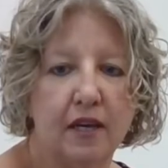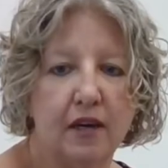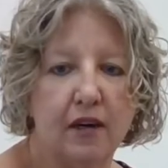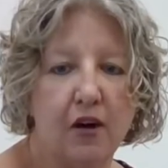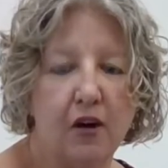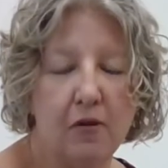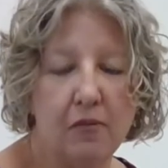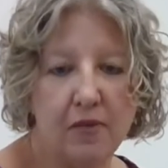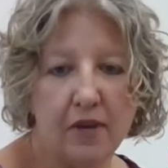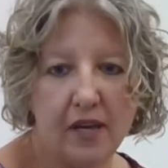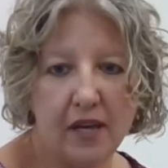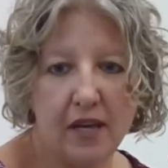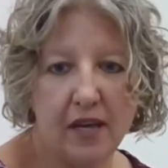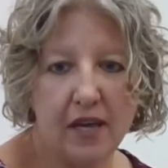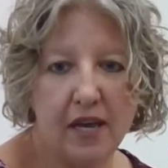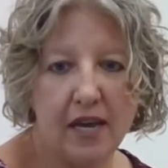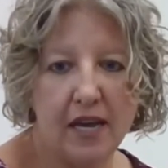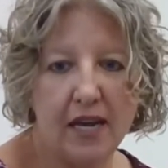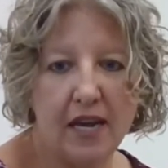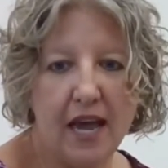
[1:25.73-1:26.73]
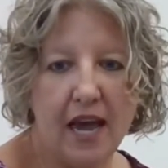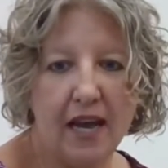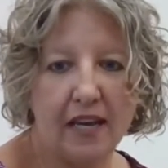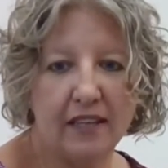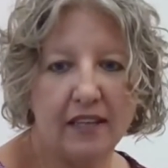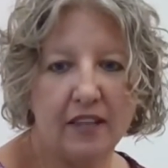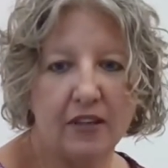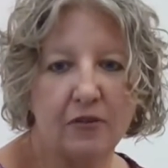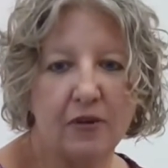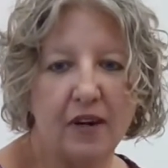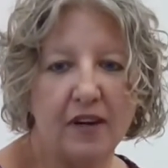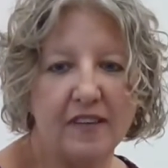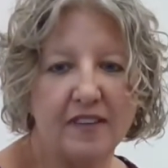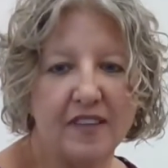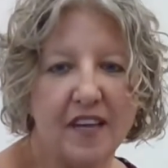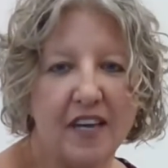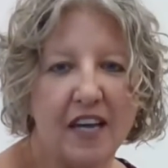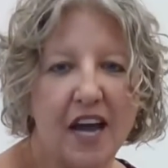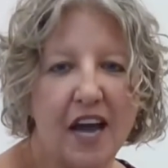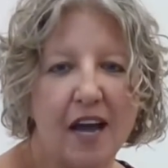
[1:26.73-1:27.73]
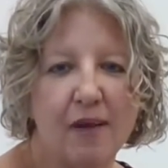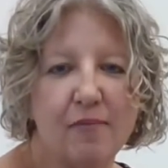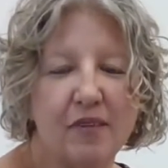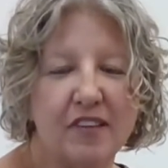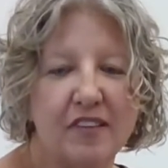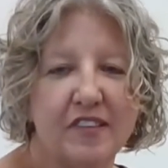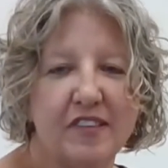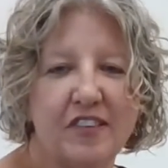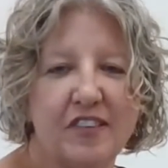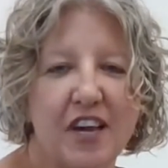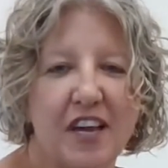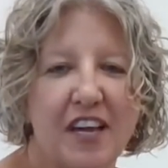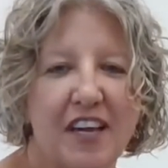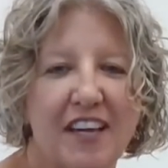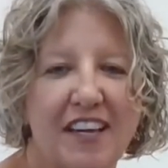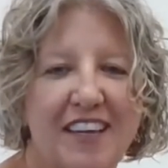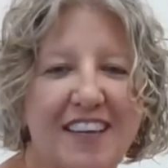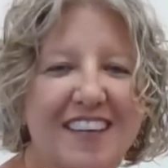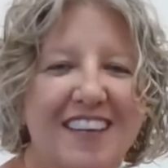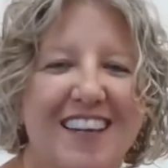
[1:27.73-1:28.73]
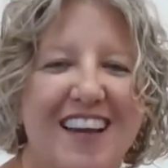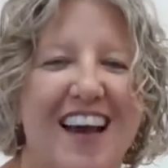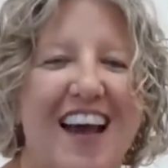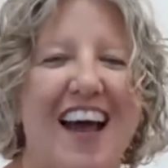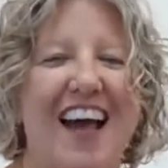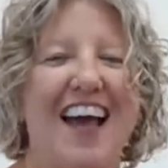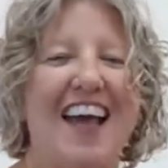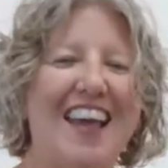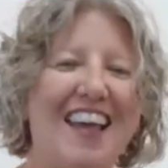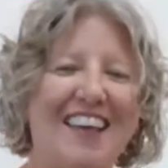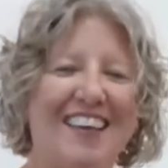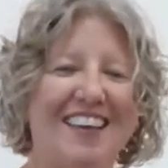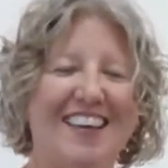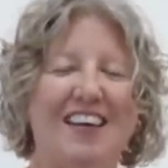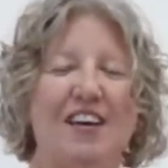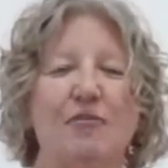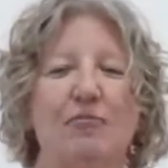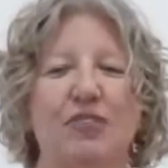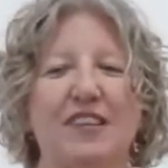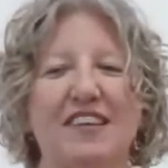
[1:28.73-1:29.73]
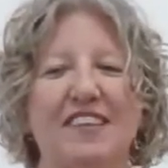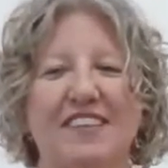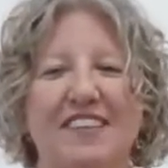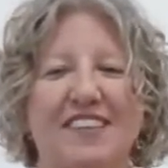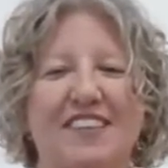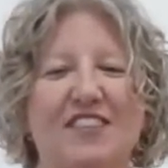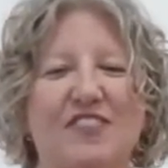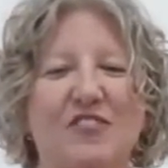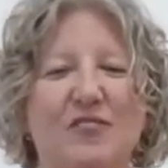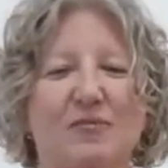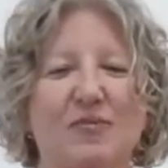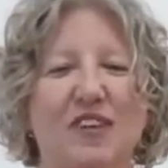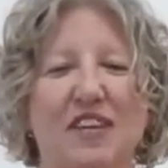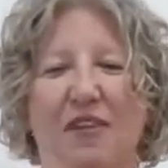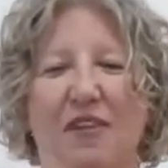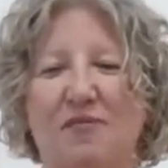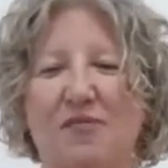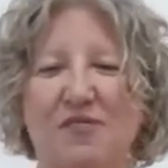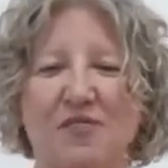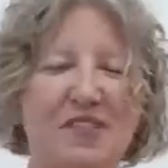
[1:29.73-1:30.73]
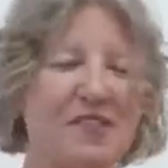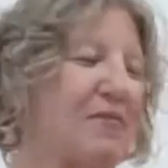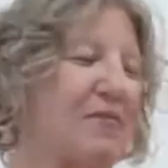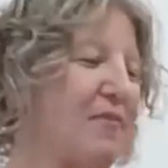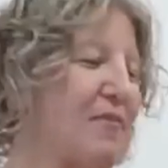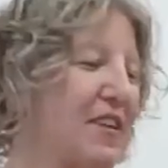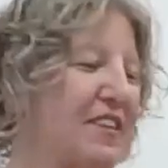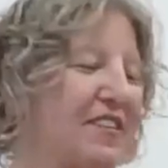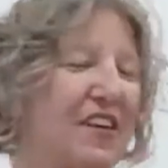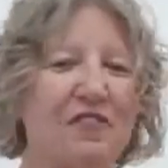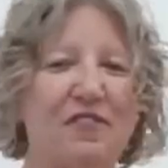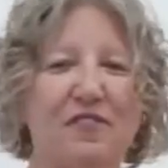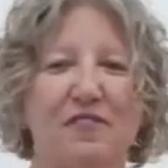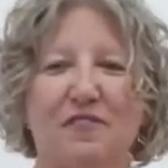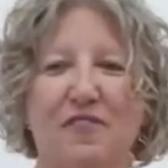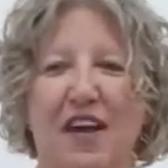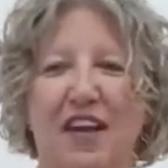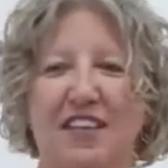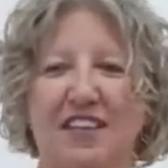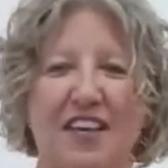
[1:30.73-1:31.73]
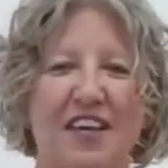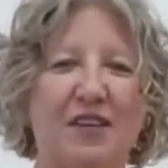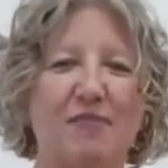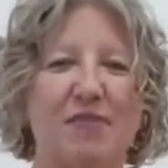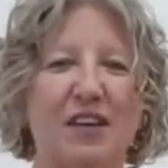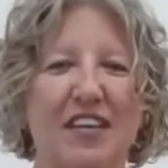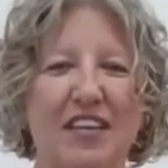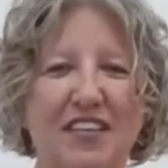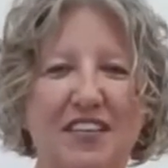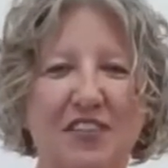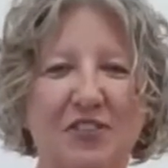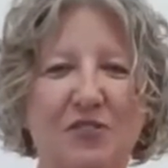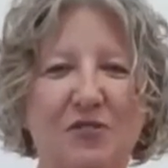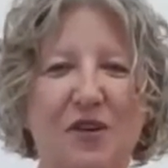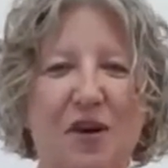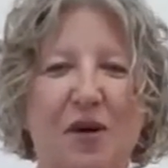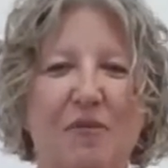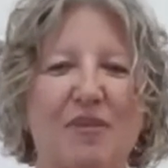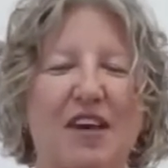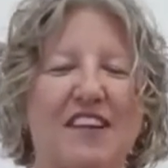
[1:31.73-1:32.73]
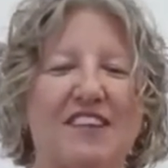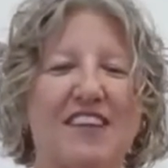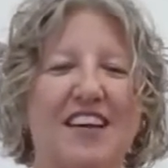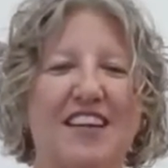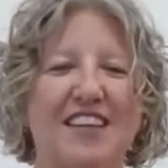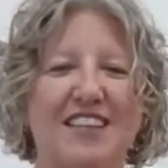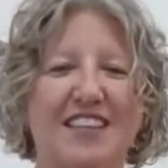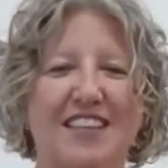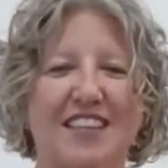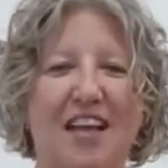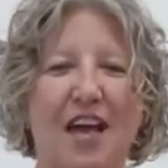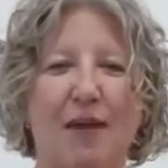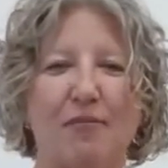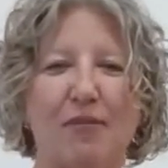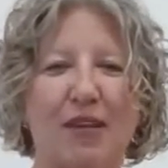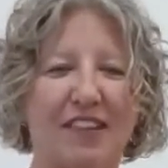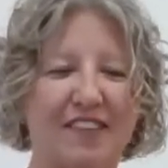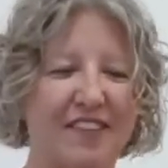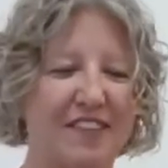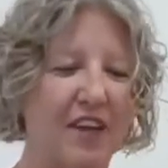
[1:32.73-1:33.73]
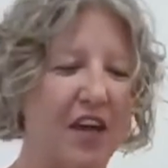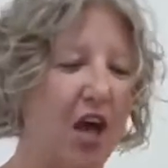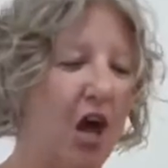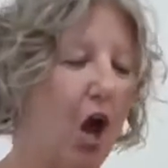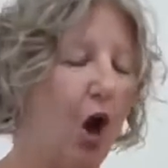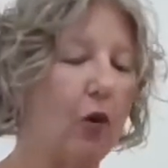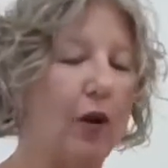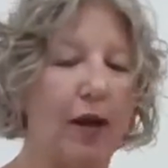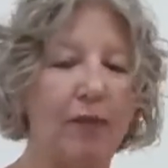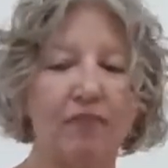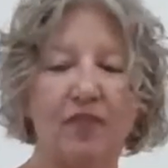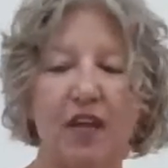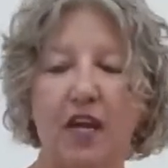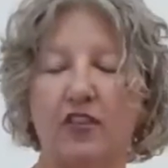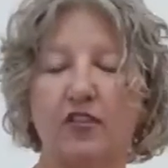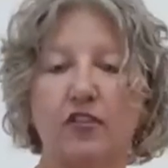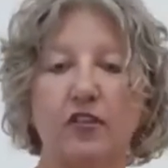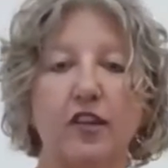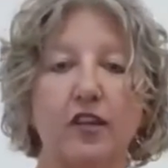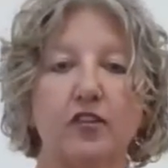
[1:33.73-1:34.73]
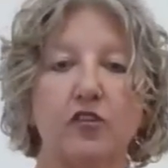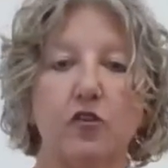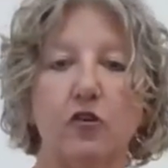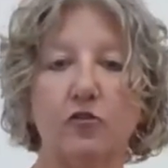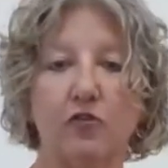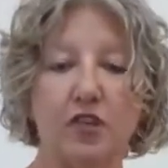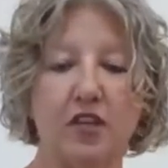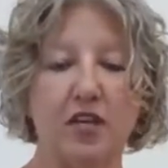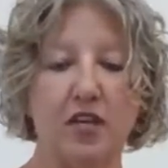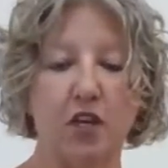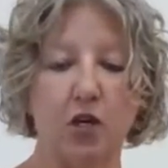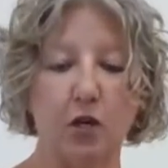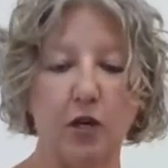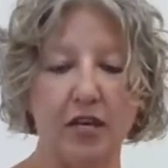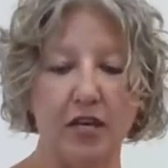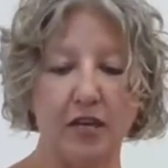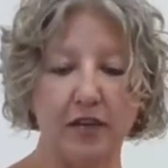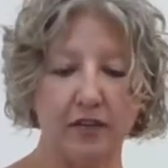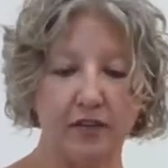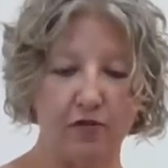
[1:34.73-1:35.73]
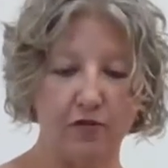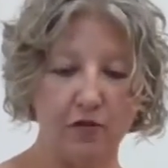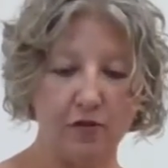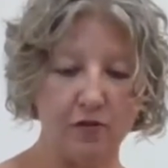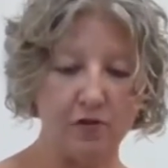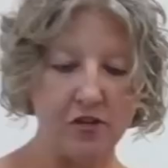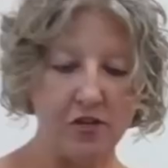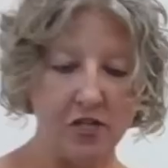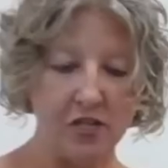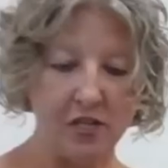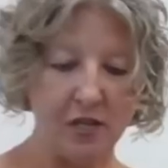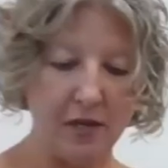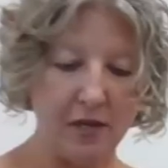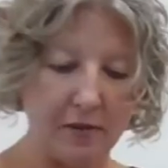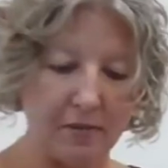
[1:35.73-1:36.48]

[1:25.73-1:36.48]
Oh, and Natalie Lorena saying, hi, Miss Jen. Hi. Please excuse me, I'm doing this by myself if I take a minute to um, catch on to the comments. Okay, so let's go over the ingredients first.